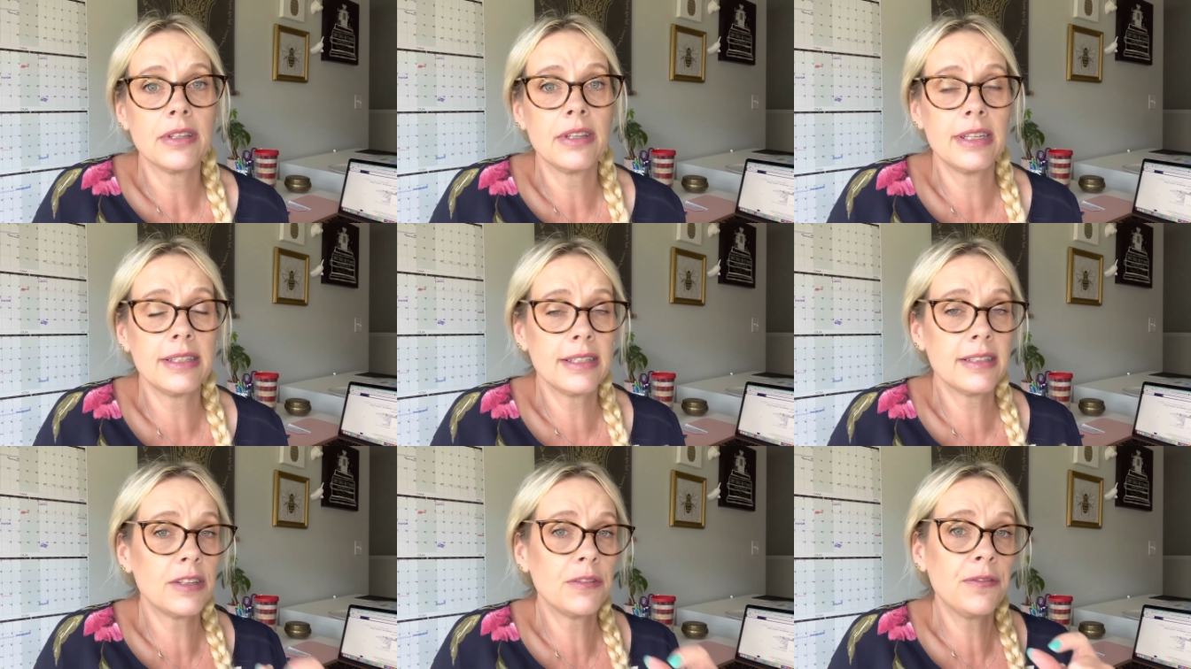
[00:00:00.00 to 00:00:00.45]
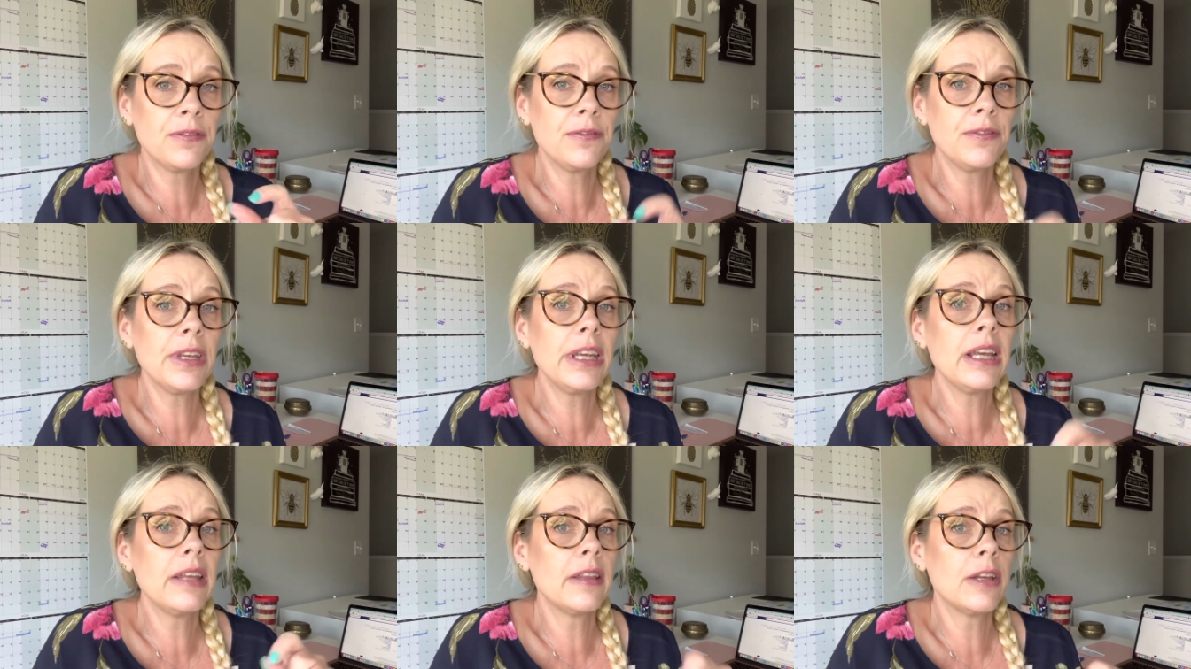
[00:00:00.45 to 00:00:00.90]
This is a
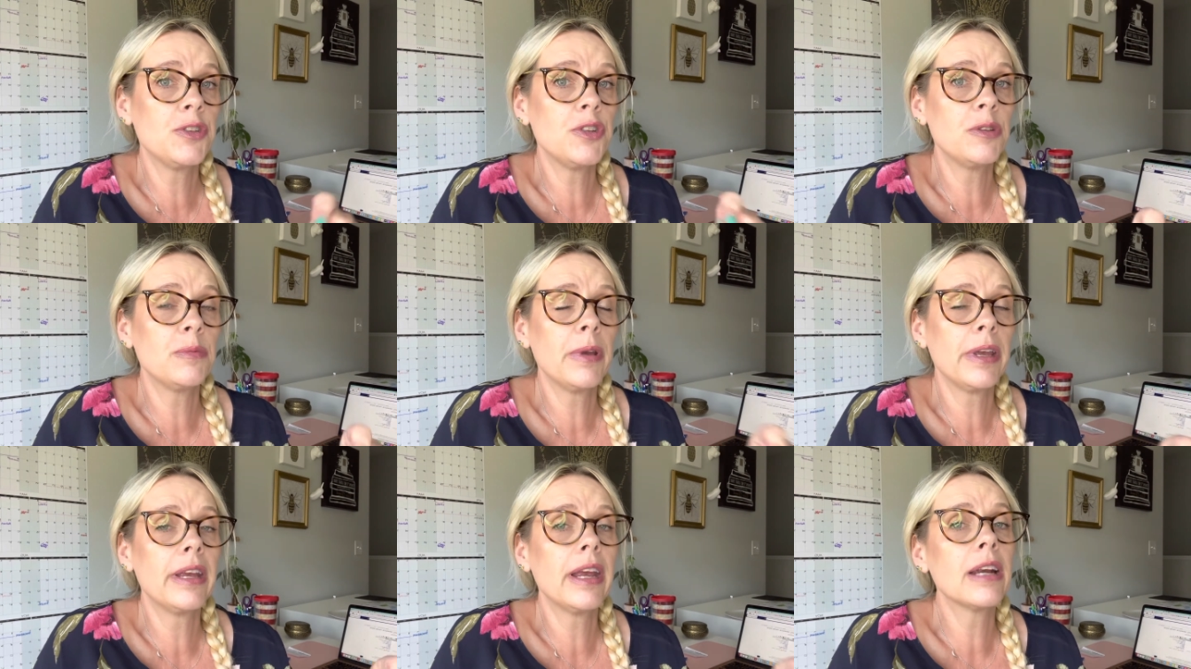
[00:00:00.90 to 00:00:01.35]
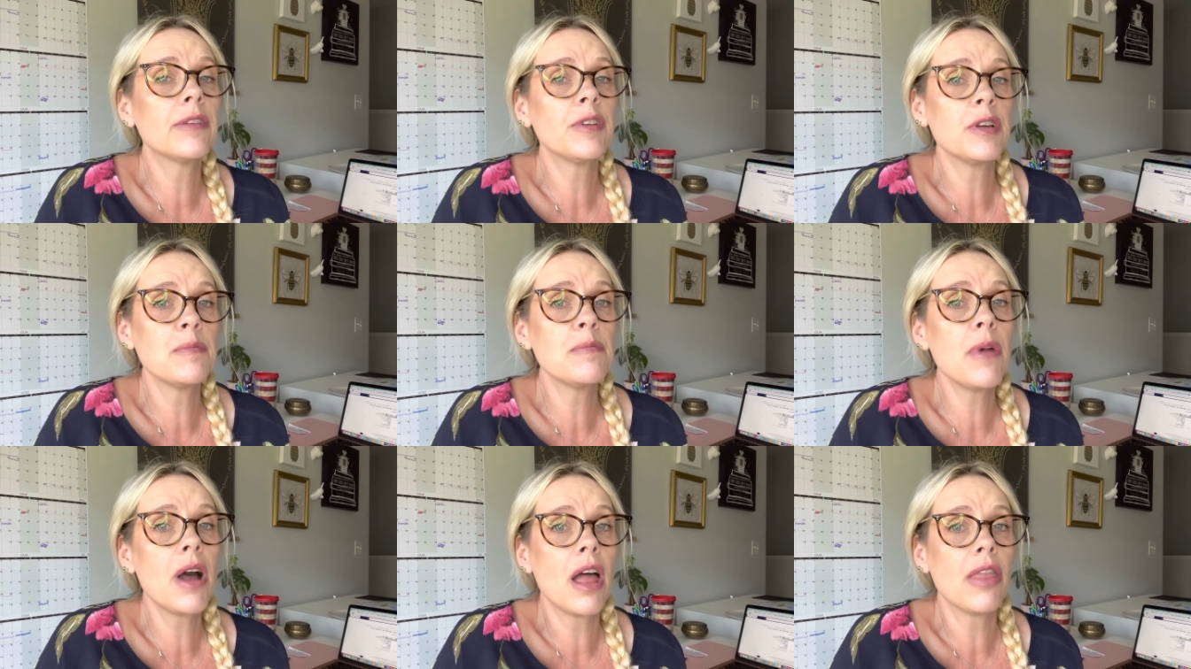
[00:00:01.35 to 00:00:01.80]
fee that you pay every
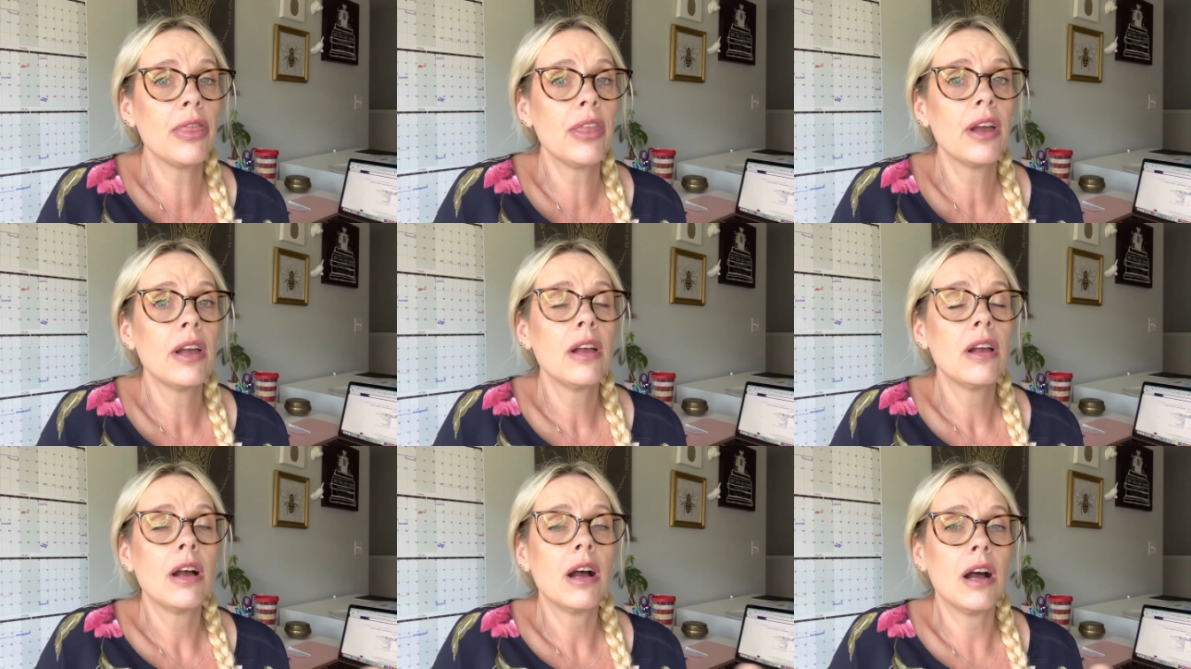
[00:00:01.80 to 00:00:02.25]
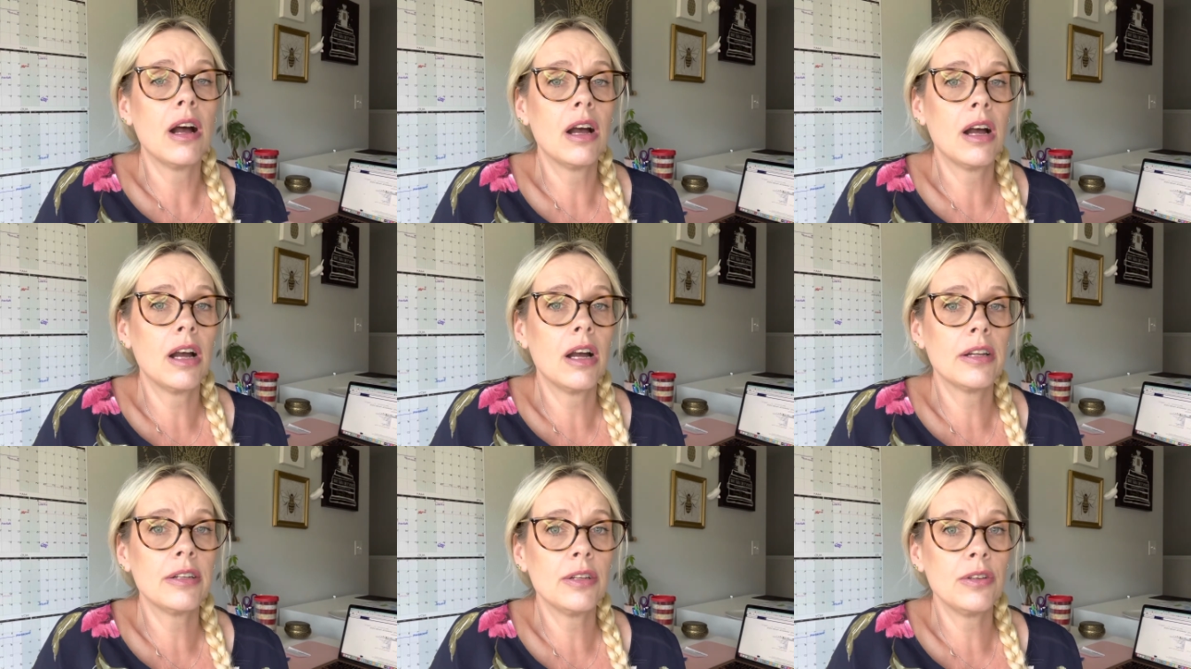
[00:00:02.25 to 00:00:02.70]
month
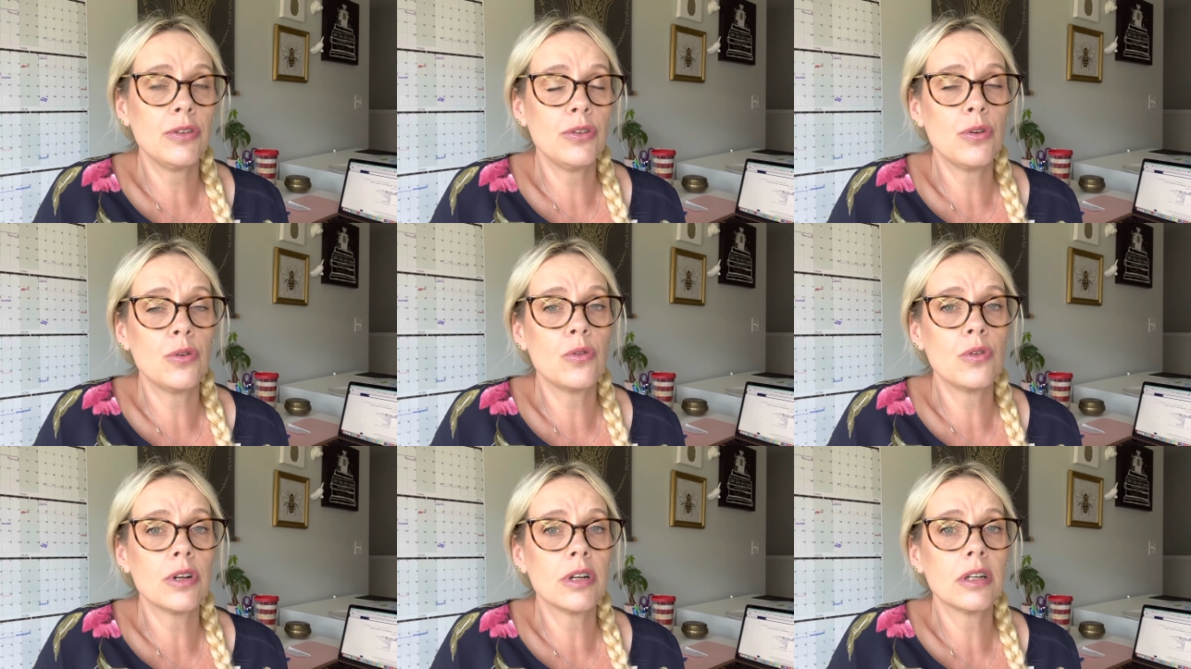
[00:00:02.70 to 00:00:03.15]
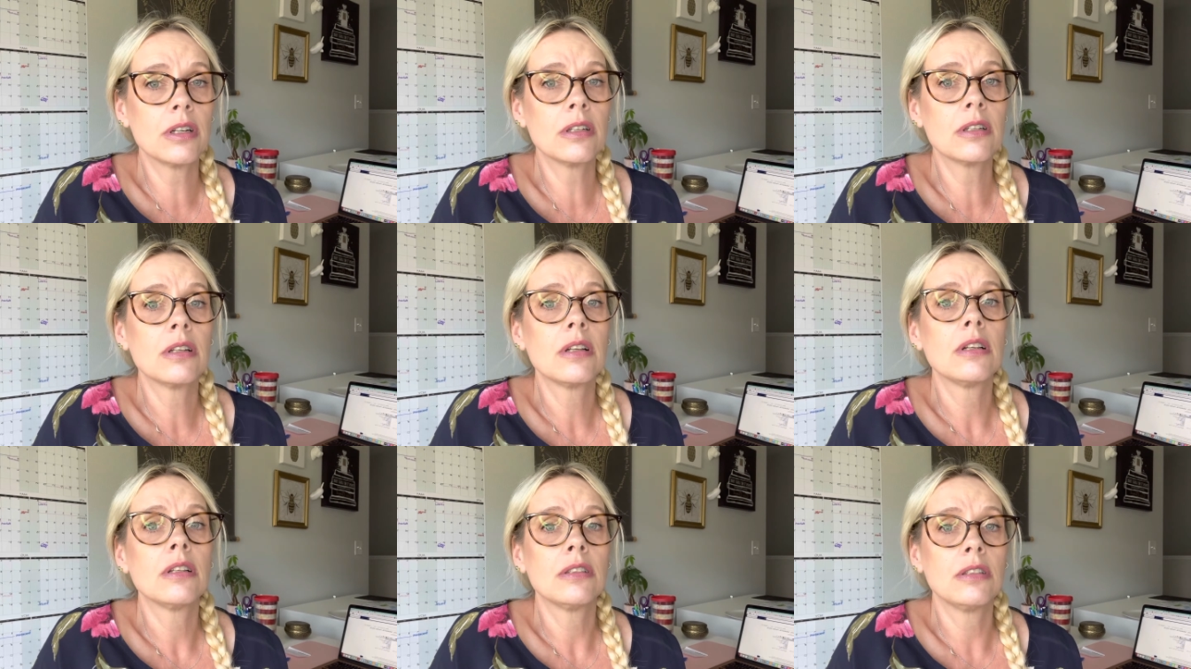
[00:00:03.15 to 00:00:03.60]
on your
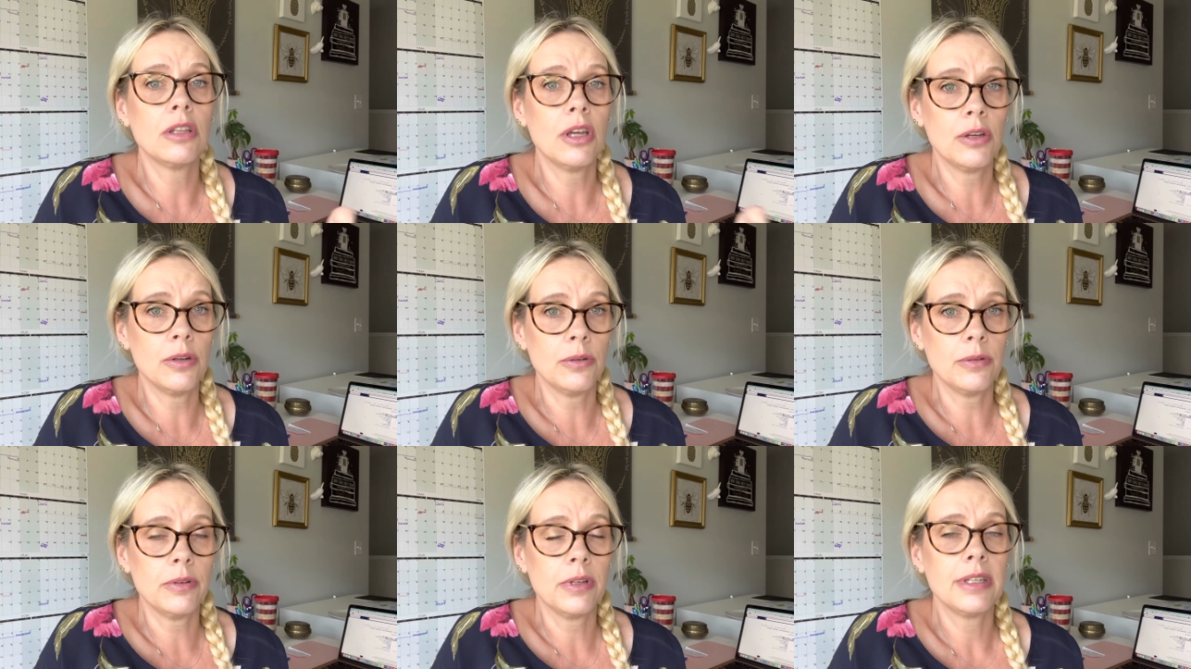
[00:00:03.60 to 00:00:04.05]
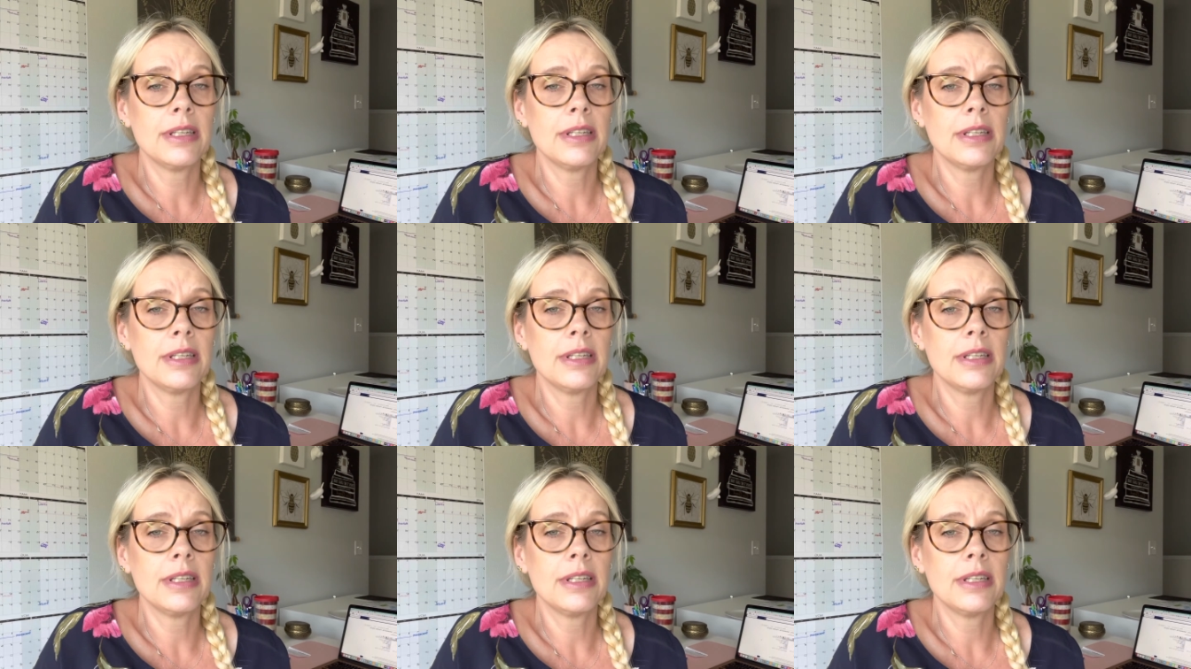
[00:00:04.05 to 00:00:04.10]
loan.